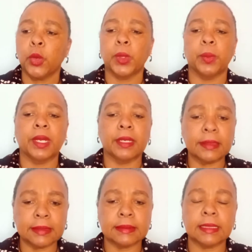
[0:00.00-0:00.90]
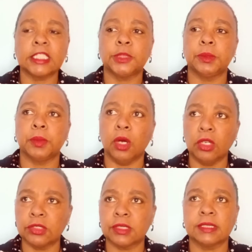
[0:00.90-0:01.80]
We were criticized. We were
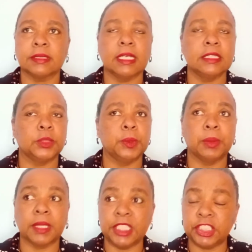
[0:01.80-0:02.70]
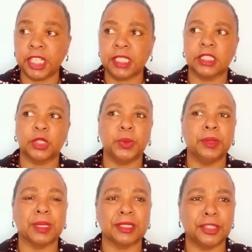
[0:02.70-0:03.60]
ostracized. We were rejected.
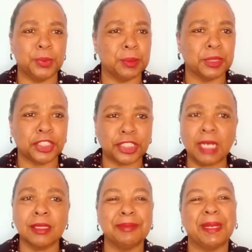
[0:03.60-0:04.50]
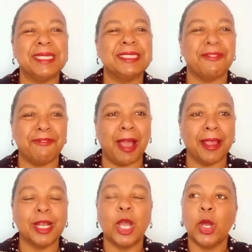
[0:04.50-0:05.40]
We were shunned, but it's
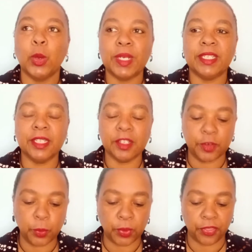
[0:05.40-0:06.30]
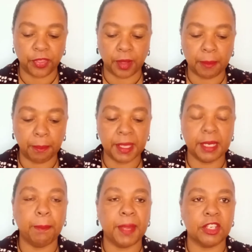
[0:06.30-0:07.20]
fine. We did it with the
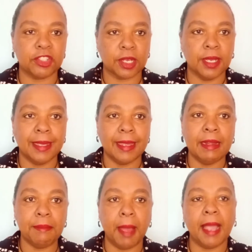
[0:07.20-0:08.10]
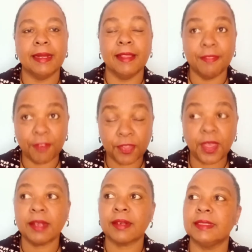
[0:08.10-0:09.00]
bigger picture in mind. And for
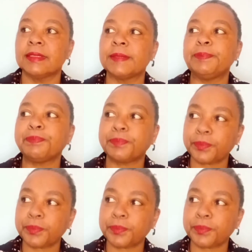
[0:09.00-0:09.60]
that reason,